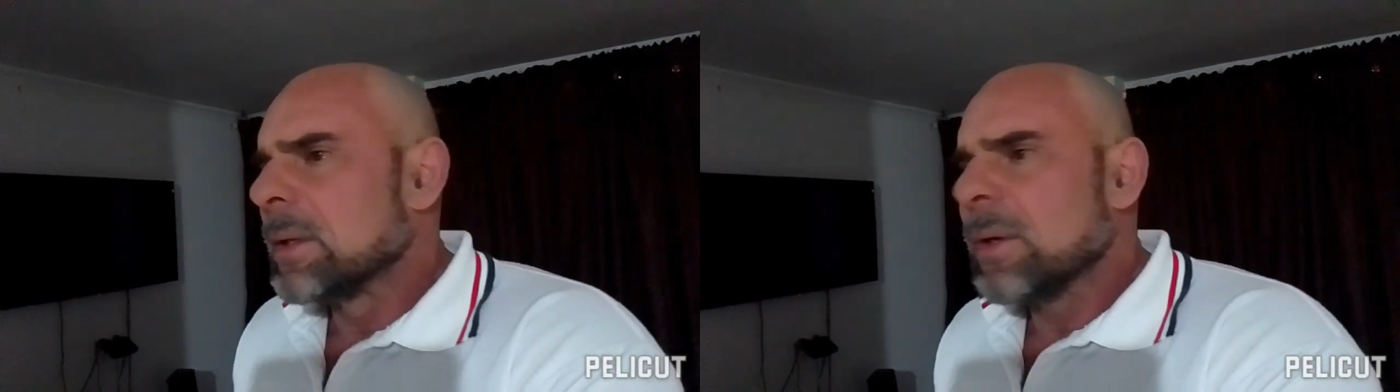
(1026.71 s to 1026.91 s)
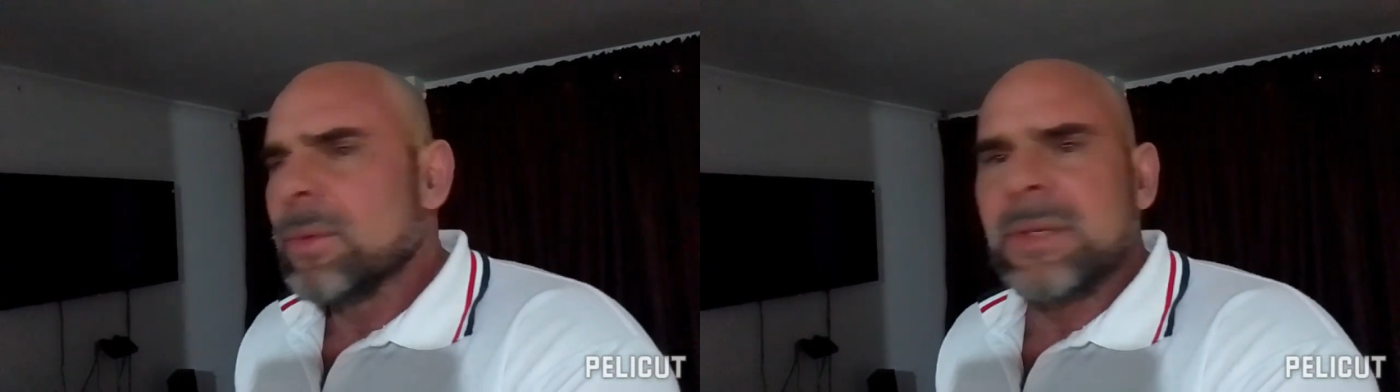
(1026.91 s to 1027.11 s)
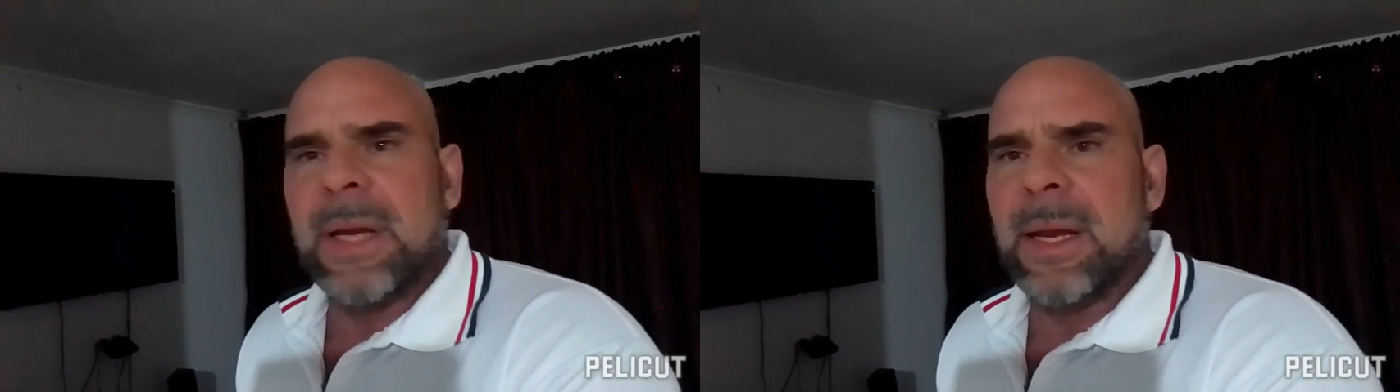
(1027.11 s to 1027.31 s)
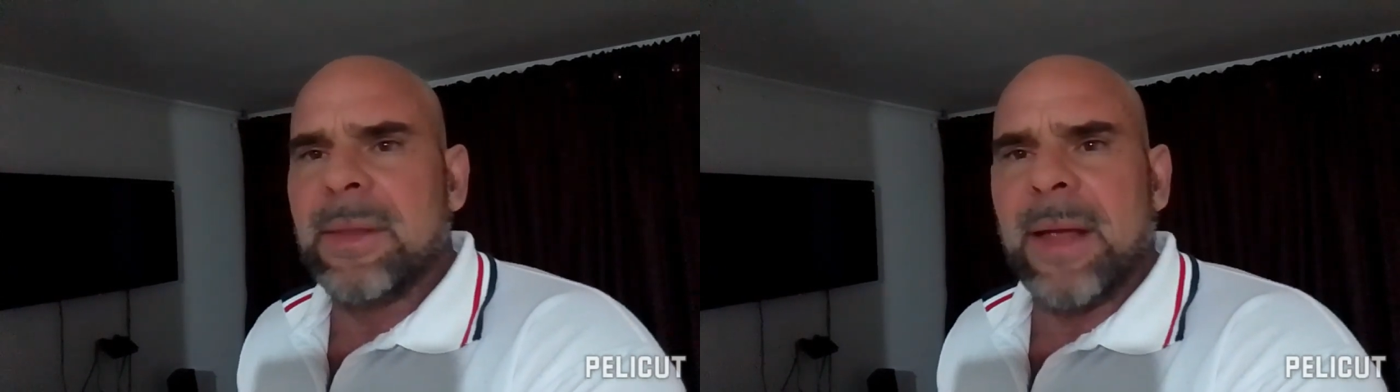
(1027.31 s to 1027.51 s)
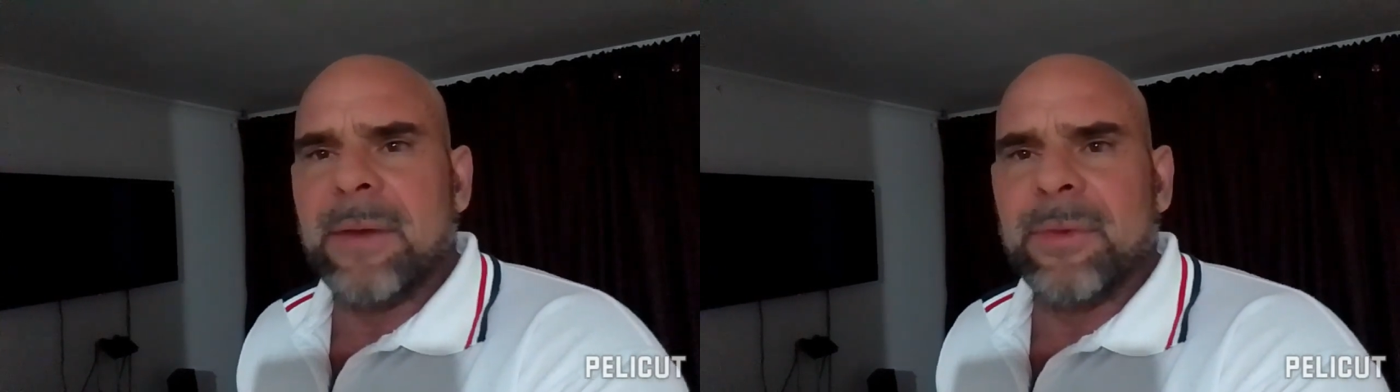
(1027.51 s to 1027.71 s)
don't take
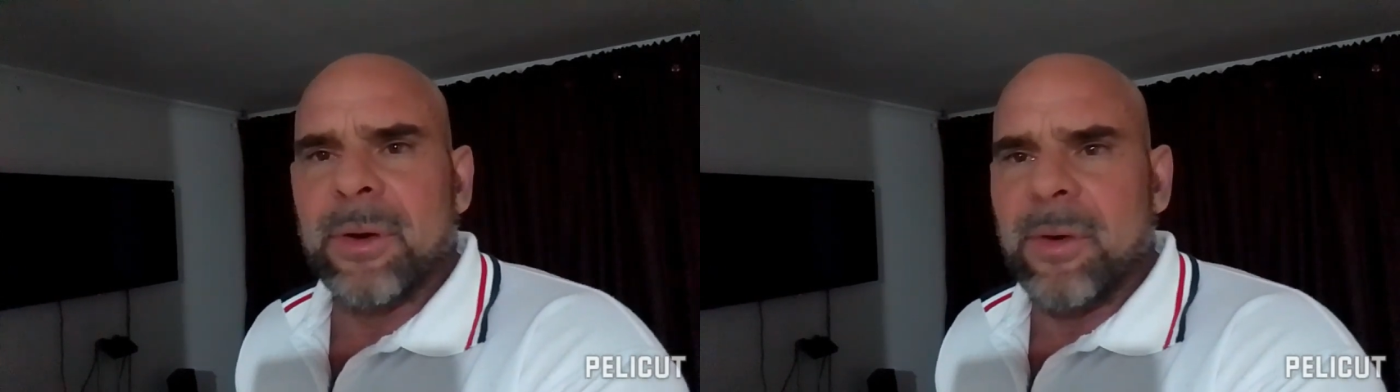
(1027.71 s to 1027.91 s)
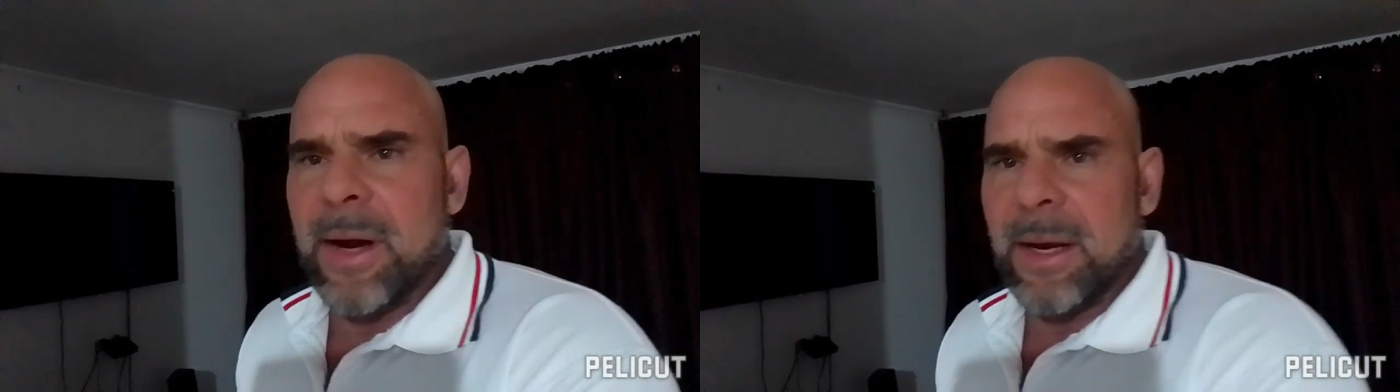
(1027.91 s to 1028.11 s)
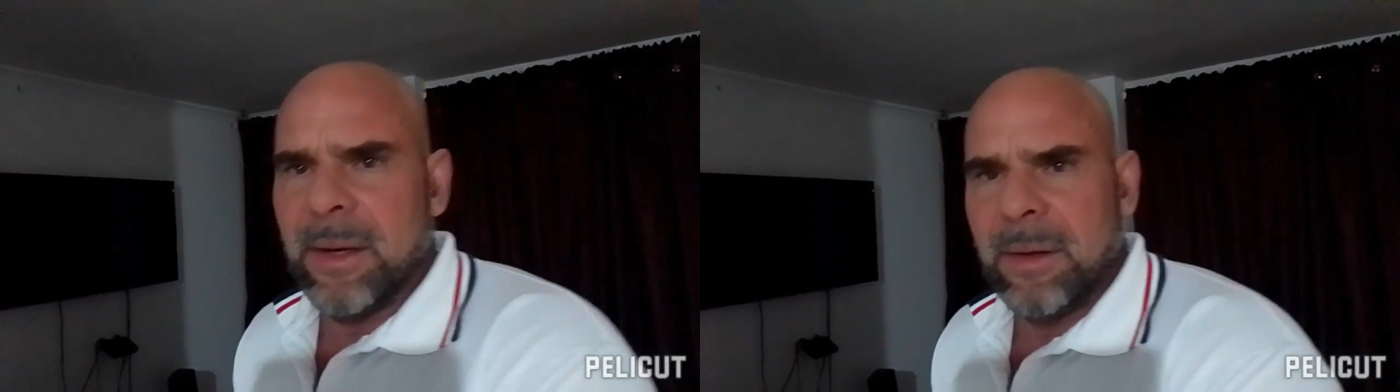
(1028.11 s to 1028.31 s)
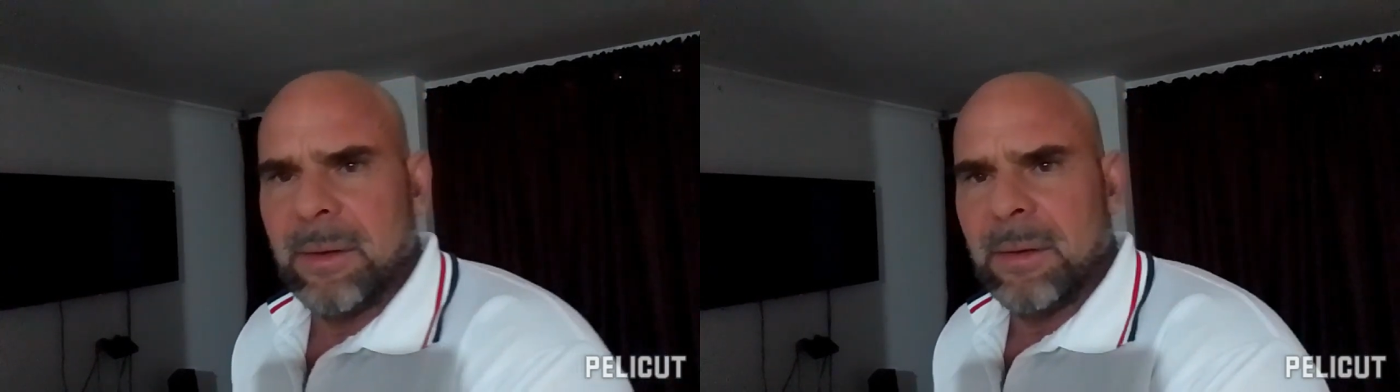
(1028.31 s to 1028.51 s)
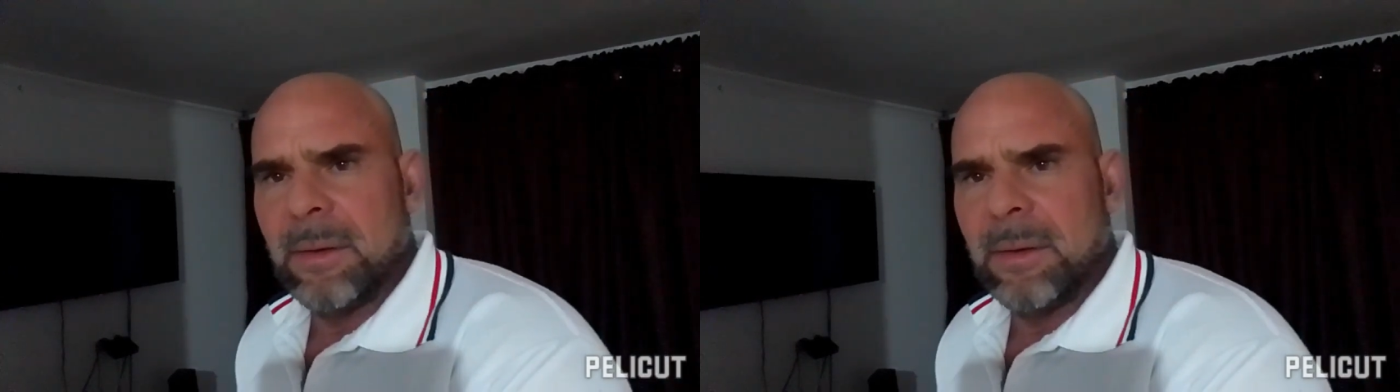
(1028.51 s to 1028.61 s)
that for granted.